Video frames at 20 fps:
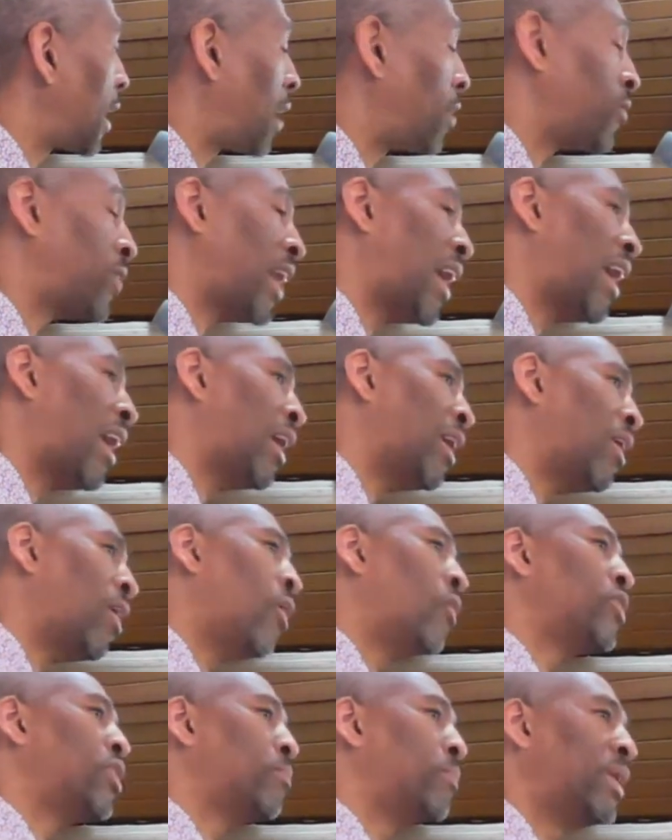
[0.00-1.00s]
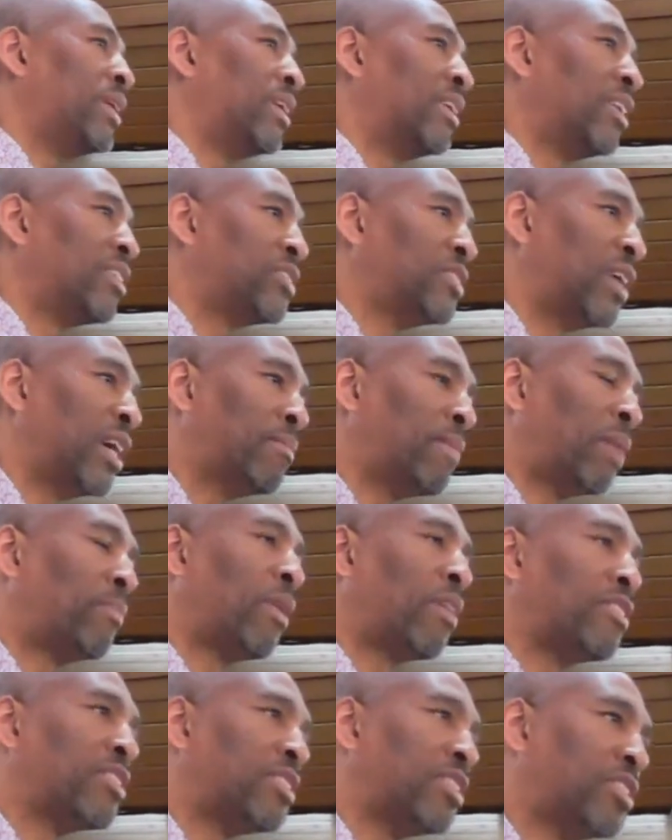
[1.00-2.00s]
I don't care how long you've been in this thing, my
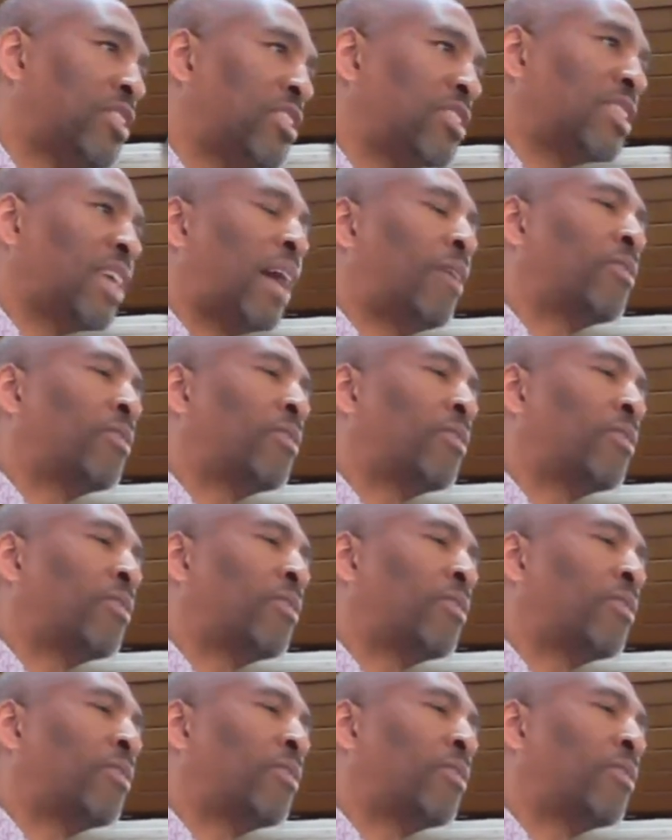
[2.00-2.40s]
brothers and sisters.